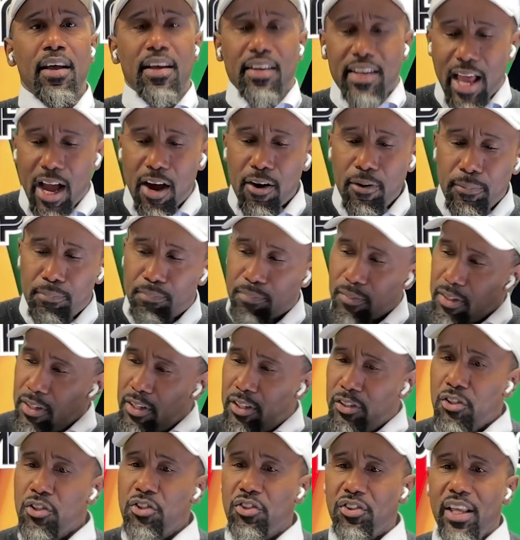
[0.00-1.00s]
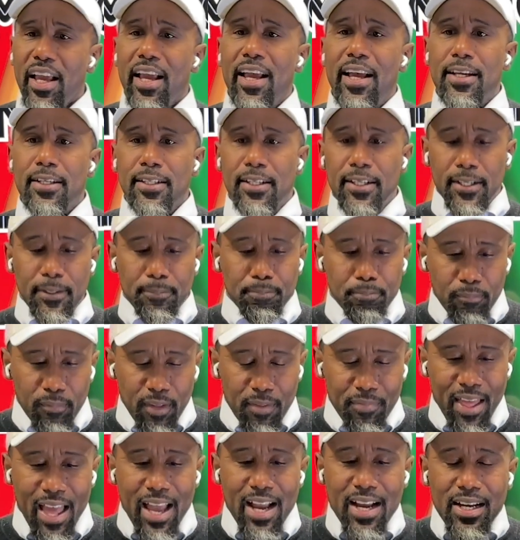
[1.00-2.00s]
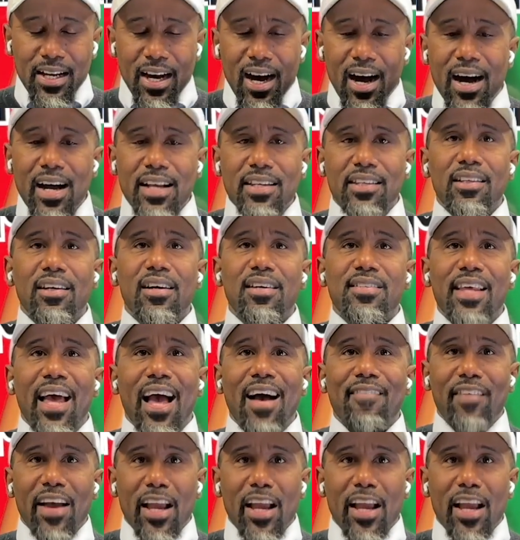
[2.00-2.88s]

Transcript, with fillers: now understand that God does have